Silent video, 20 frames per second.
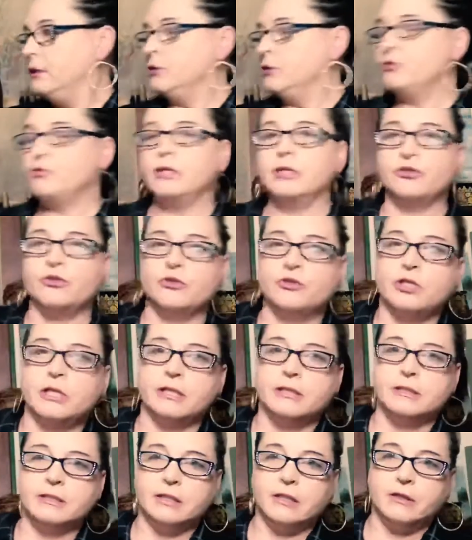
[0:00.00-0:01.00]
treasure
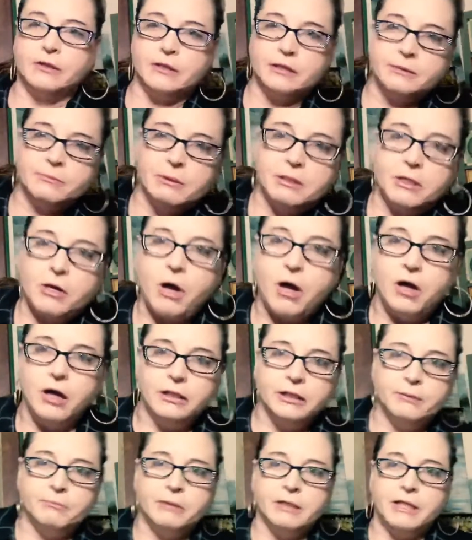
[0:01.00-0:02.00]
chest here has been
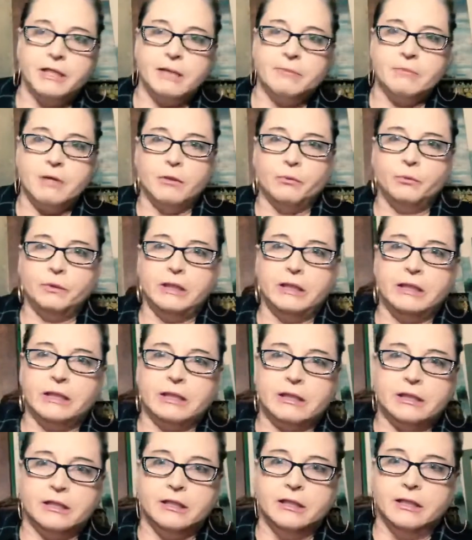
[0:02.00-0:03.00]
calling my name all week